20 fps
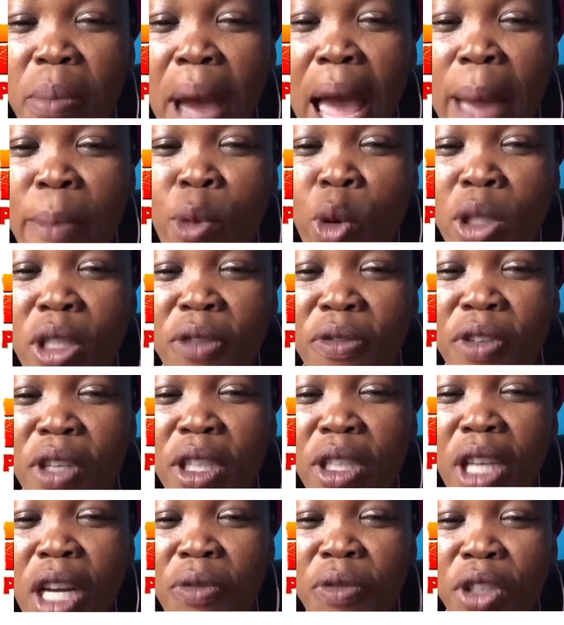My
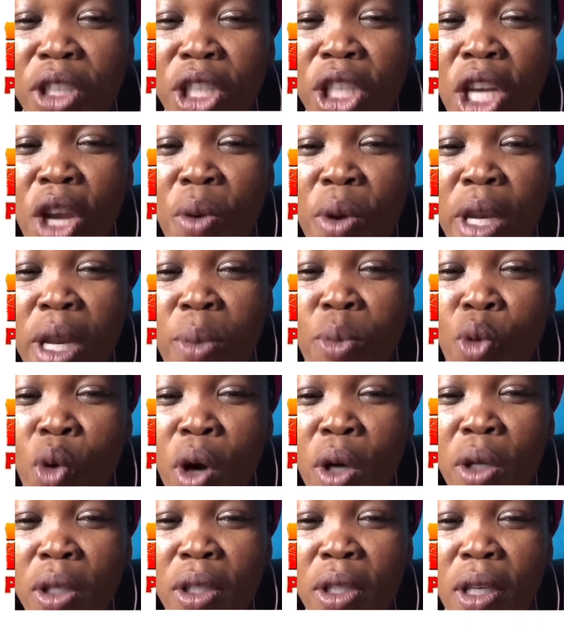motivation for sharing him
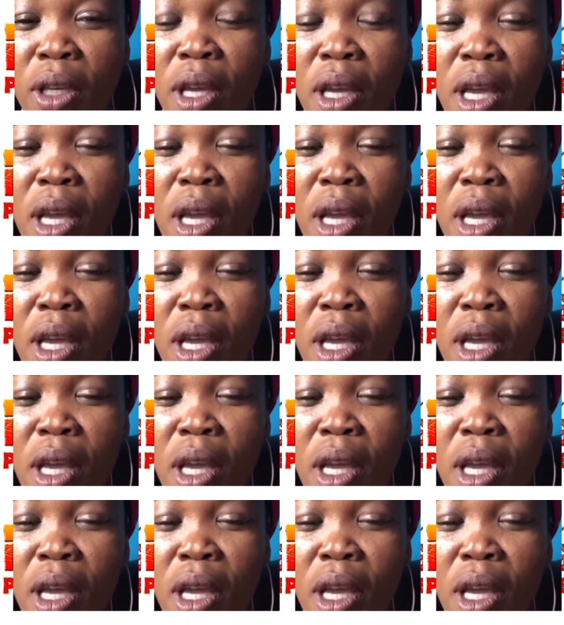was